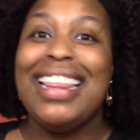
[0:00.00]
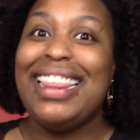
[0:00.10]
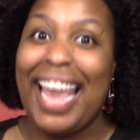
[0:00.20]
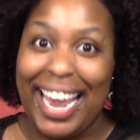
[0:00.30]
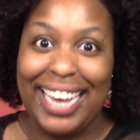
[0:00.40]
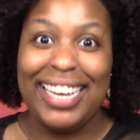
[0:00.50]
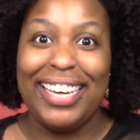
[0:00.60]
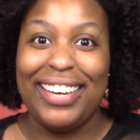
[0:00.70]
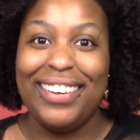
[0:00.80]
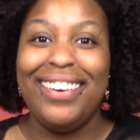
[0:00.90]
Thank
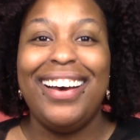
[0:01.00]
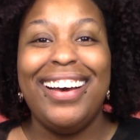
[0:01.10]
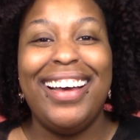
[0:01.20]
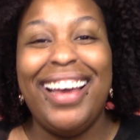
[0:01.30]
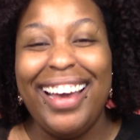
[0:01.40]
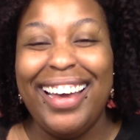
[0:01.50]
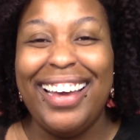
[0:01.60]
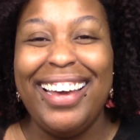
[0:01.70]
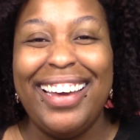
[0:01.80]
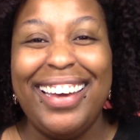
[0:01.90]
you.
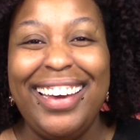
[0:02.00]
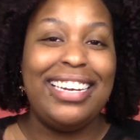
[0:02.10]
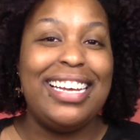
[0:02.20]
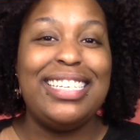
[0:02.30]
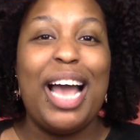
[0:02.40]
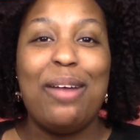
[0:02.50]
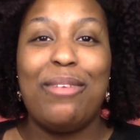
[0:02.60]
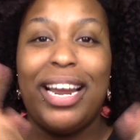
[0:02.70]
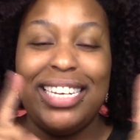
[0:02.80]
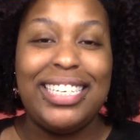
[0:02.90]
Okay, let's hop
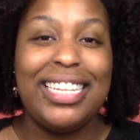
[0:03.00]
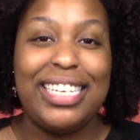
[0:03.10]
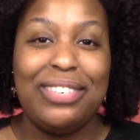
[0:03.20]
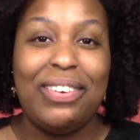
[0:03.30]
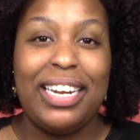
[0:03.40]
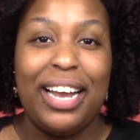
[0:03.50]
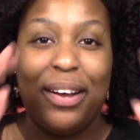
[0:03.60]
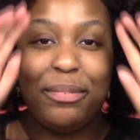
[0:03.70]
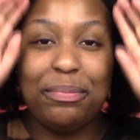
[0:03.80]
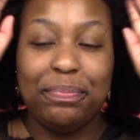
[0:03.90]
right into this video.